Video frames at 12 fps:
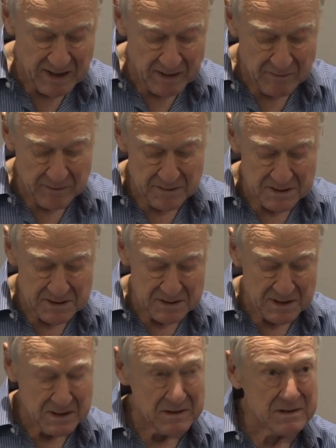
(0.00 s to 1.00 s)
influences
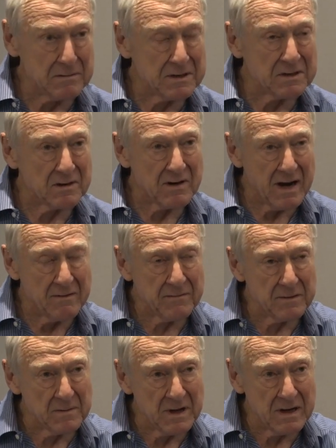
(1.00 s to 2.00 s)
that were derived
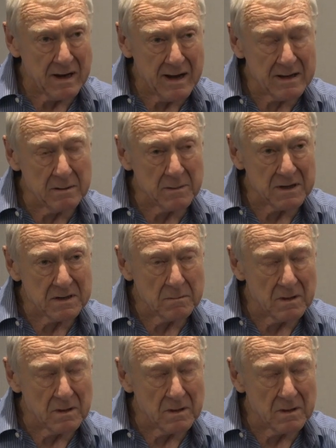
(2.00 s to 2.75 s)
from the Enlightenment.